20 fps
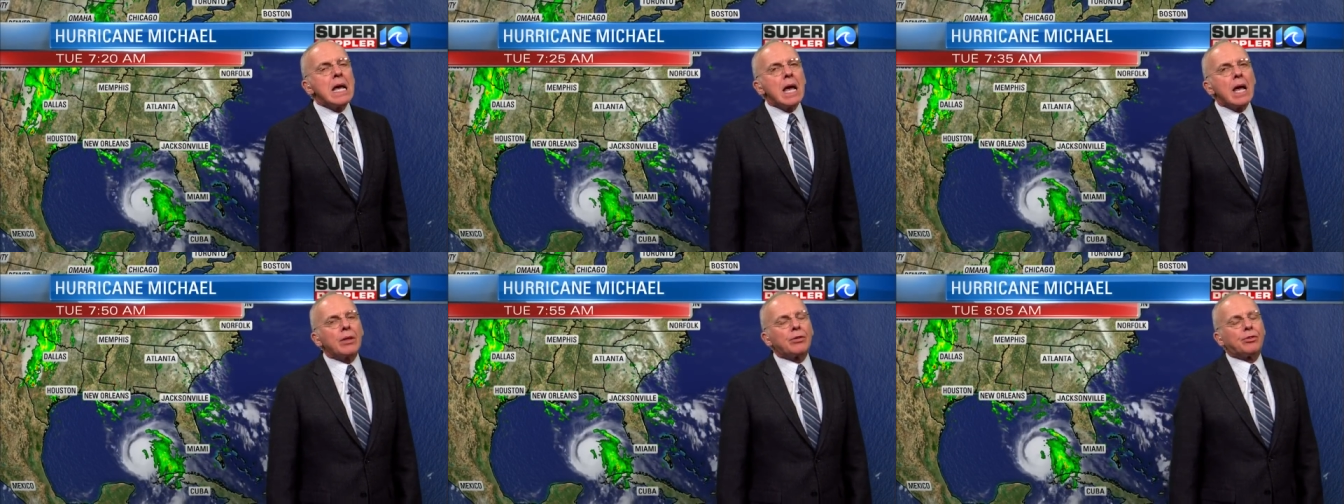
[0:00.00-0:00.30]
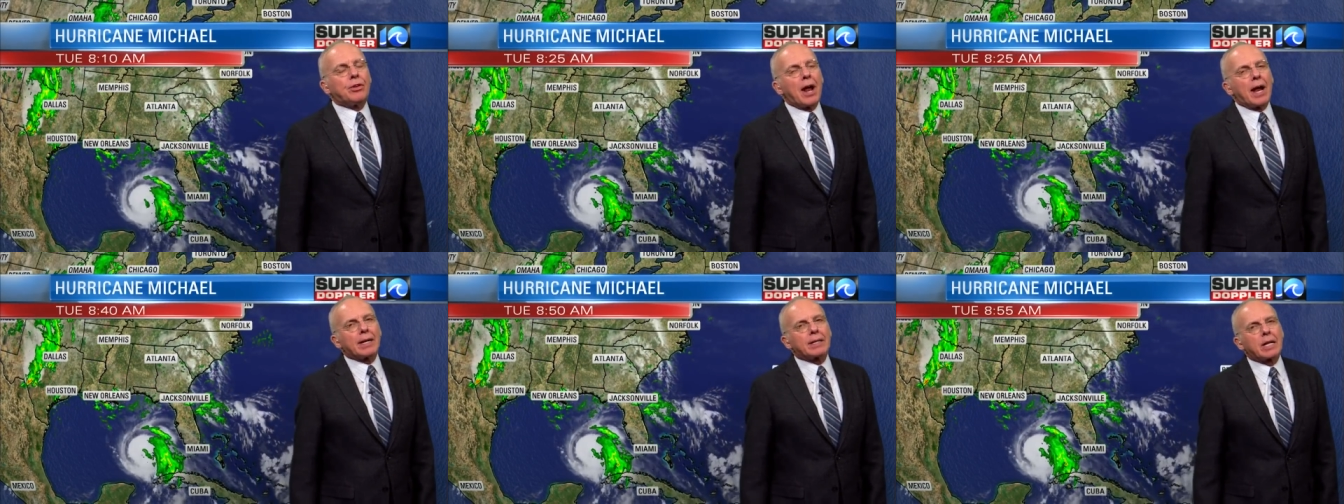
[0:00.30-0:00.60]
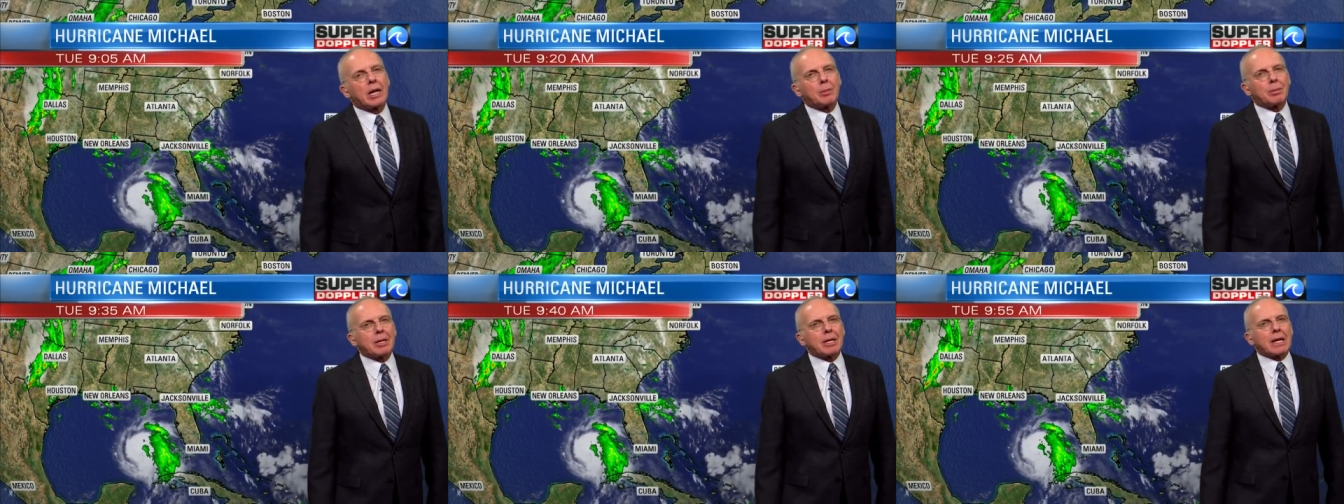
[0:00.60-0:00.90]
It's not
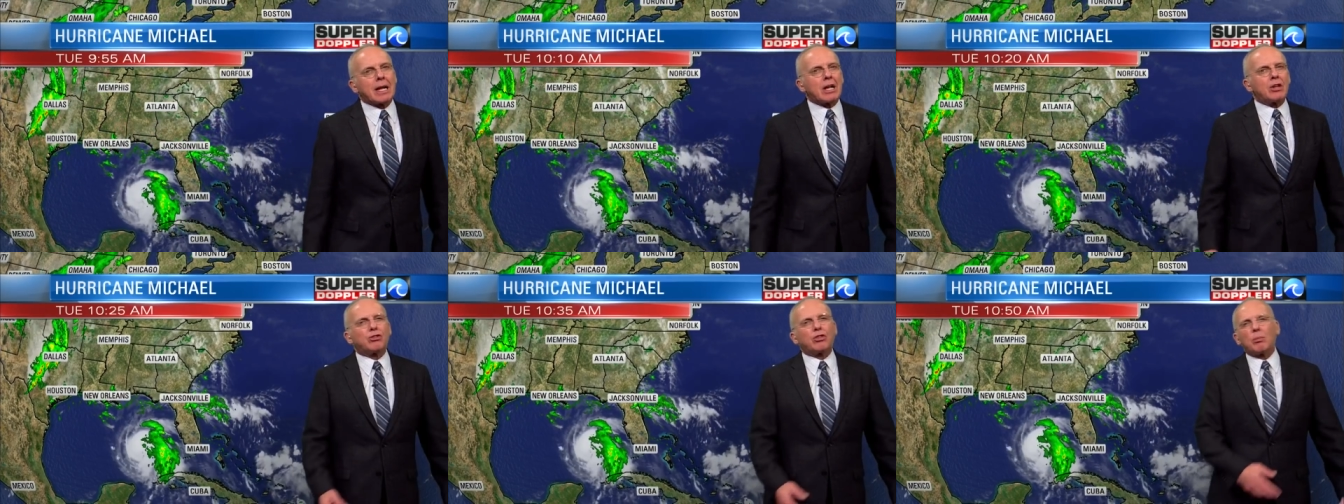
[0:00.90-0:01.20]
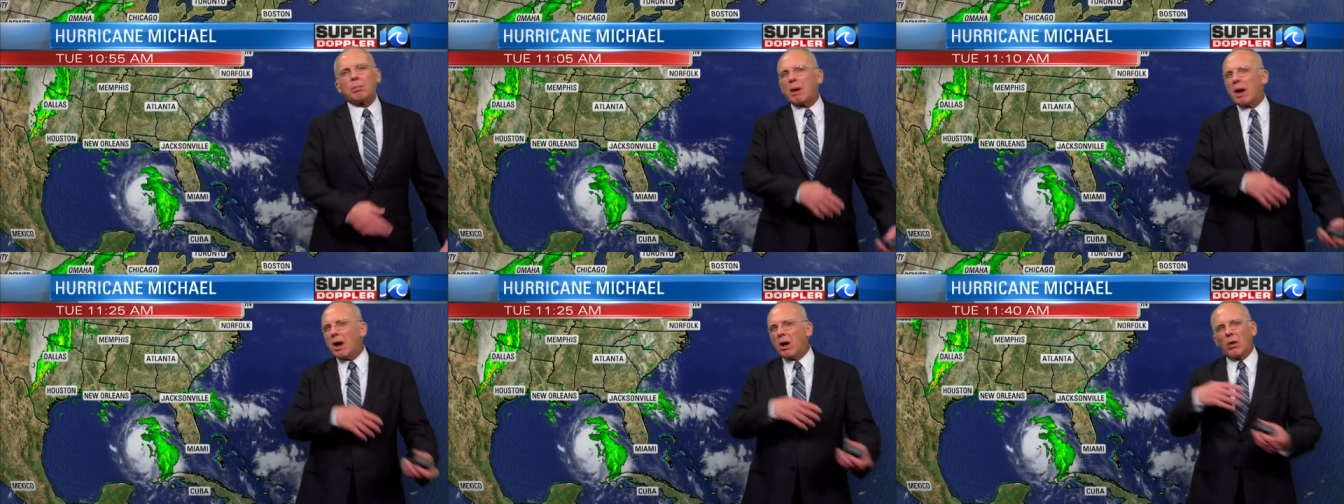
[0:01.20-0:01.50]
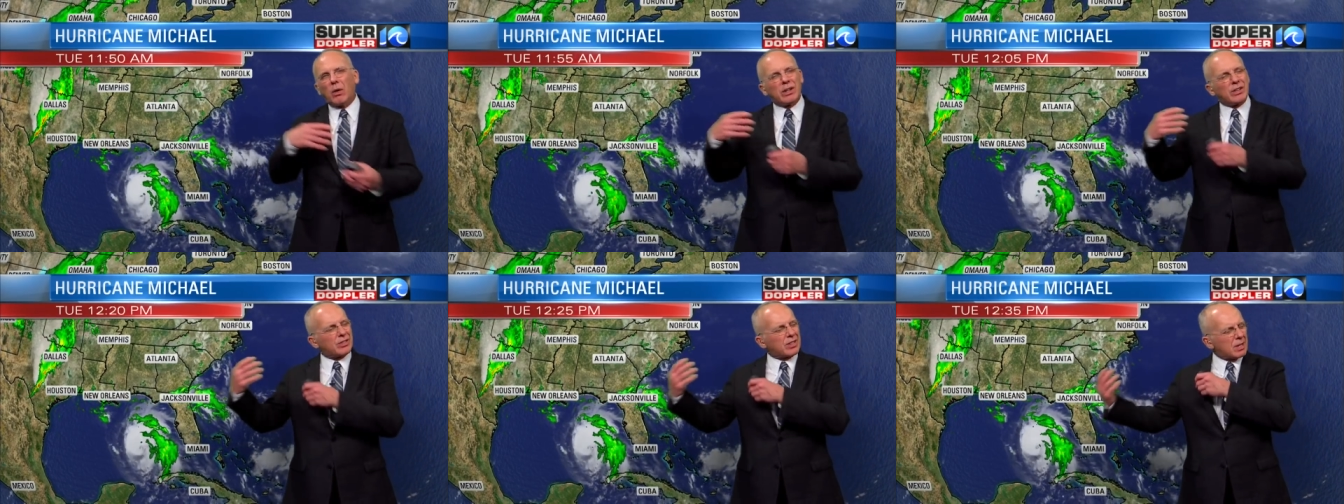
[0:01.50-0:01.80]
going to be an
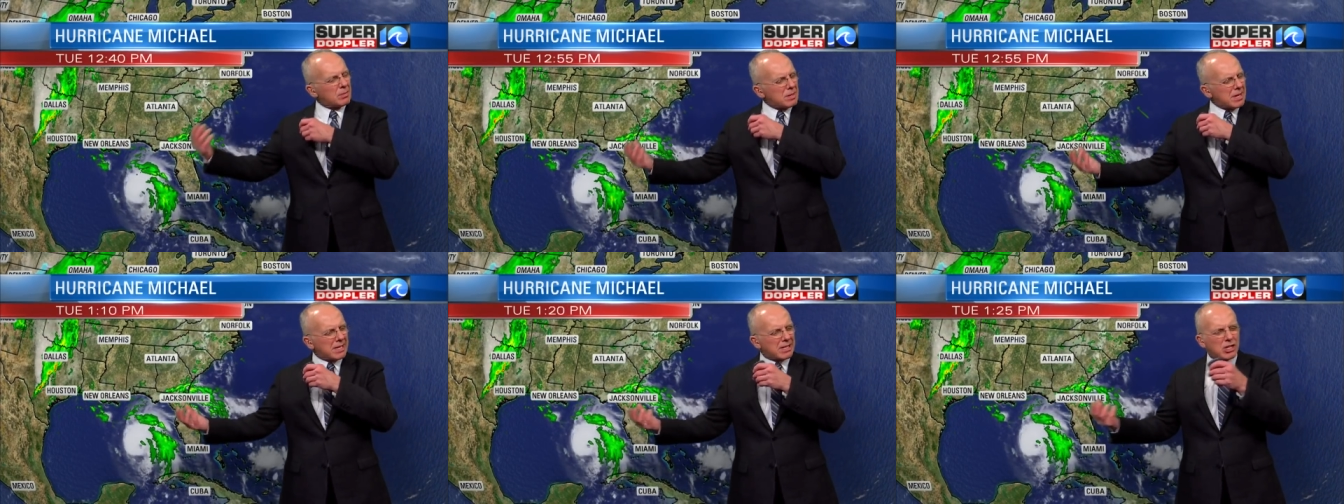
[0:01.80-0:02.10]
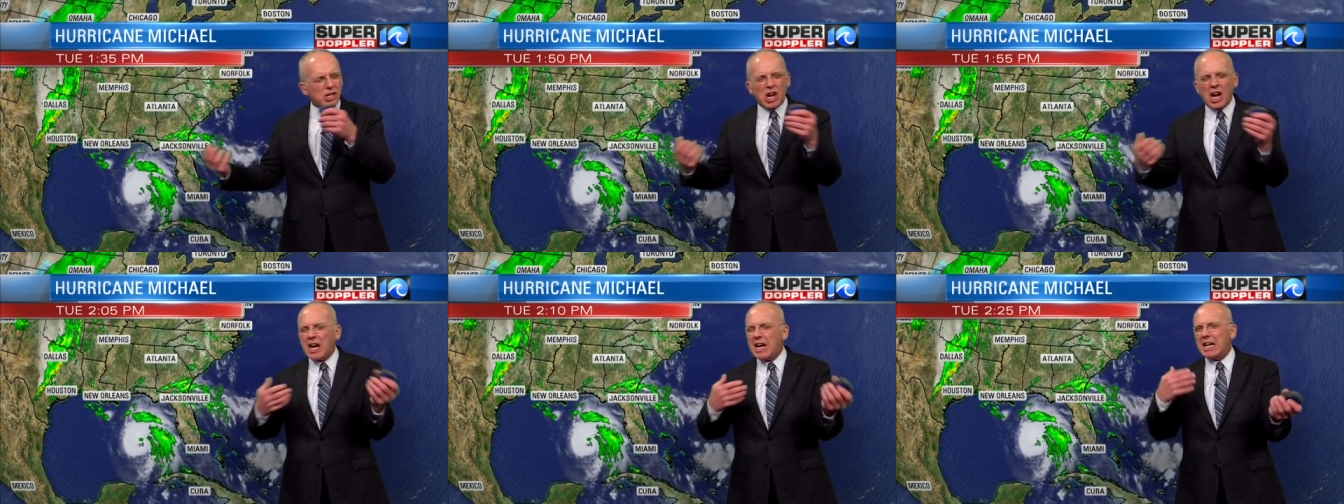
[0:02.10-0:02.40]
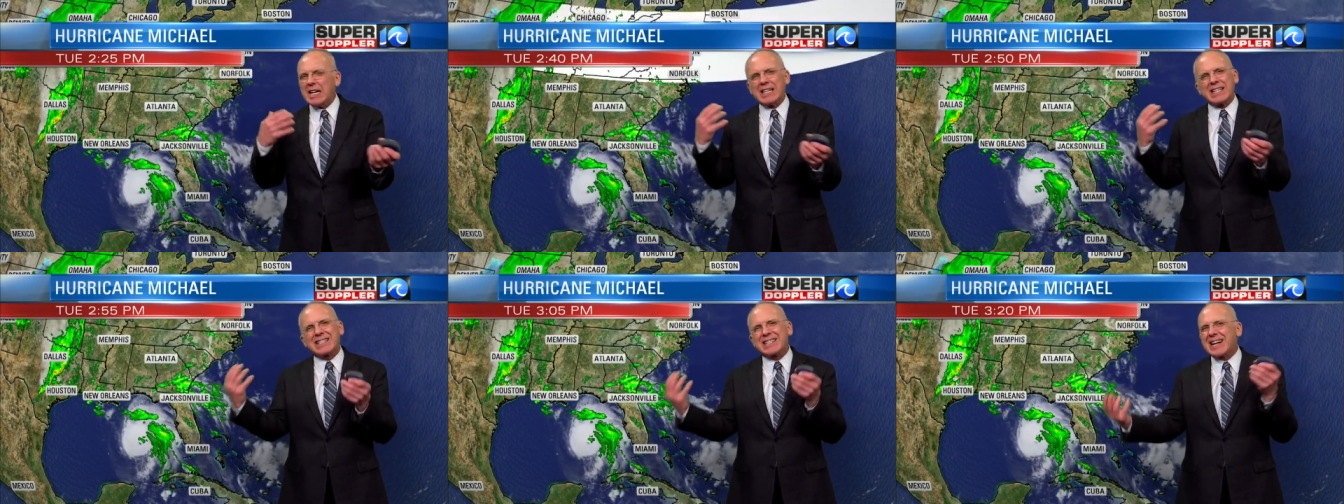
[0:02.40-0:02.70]
Isabel. It's going to be
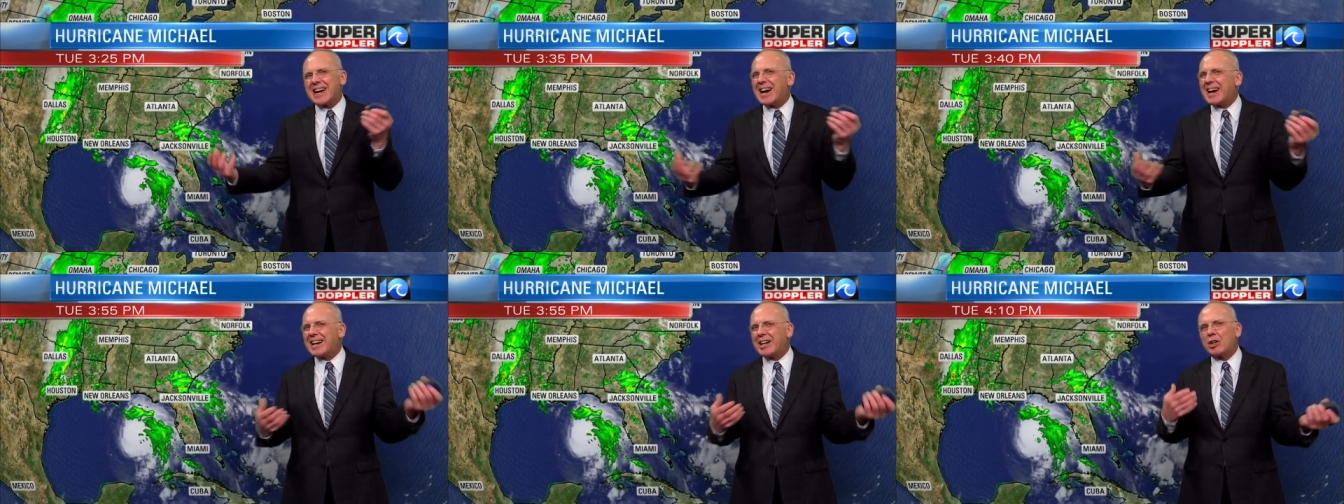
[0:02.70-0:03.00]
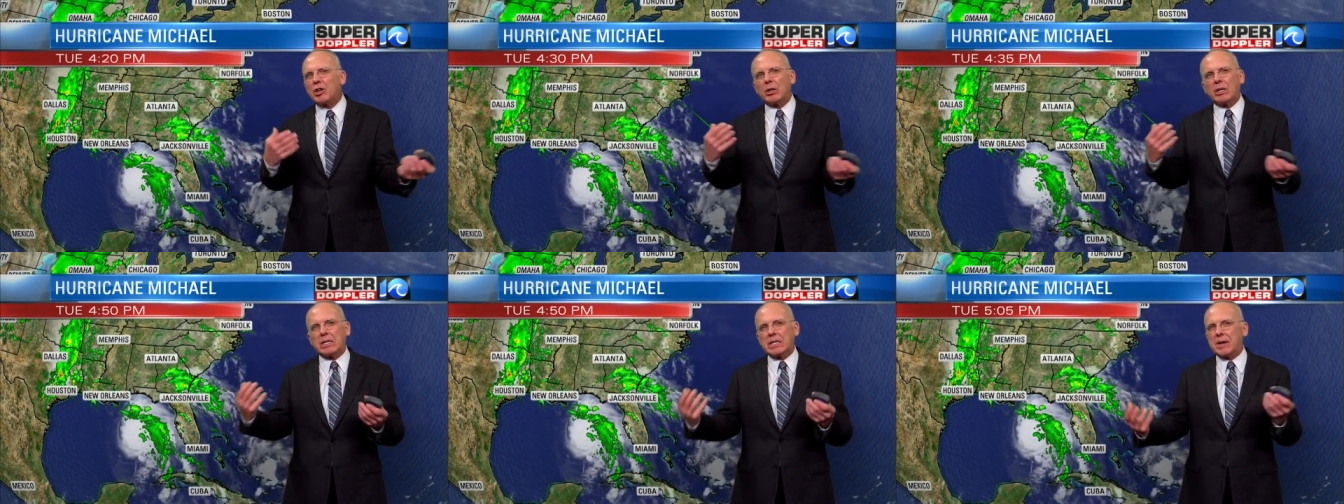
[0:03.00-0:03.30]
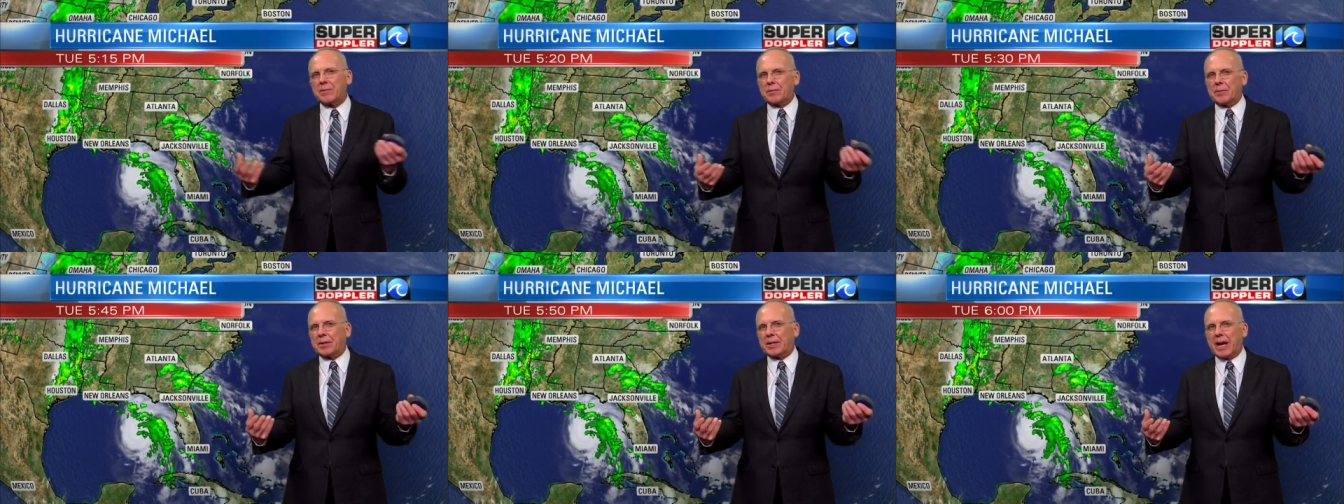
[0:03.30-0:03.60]
an entirely
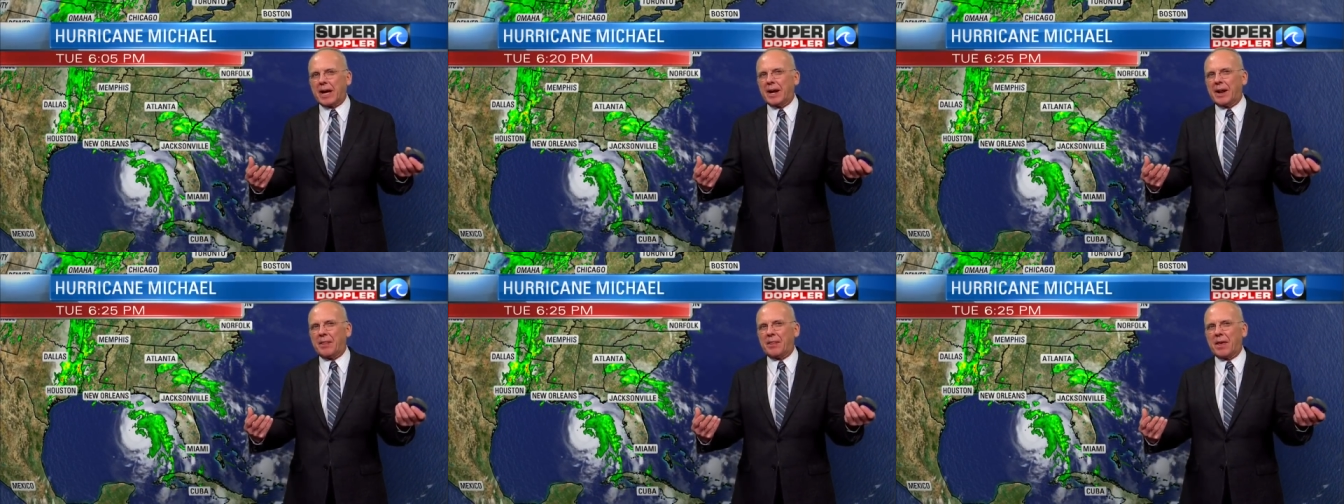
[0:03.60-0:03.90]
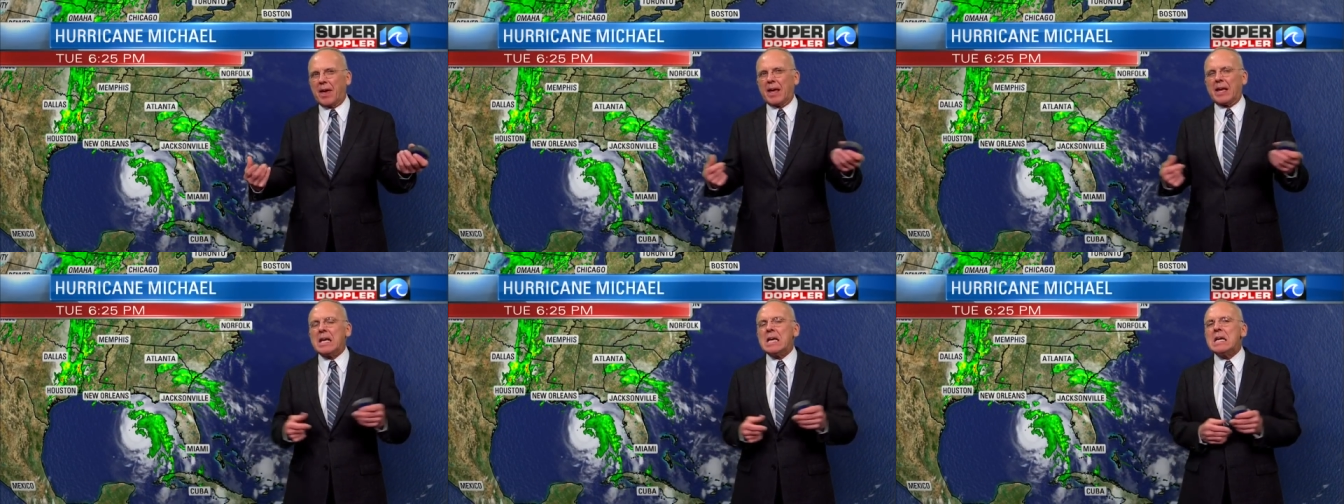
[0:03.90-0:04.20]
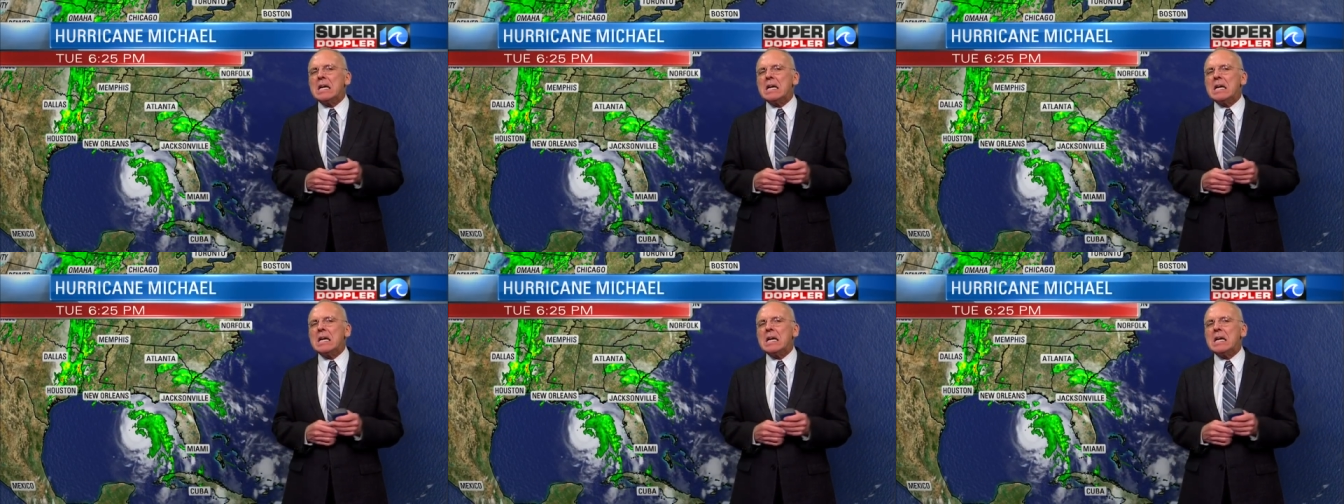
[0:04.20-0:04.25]
different kind of thing.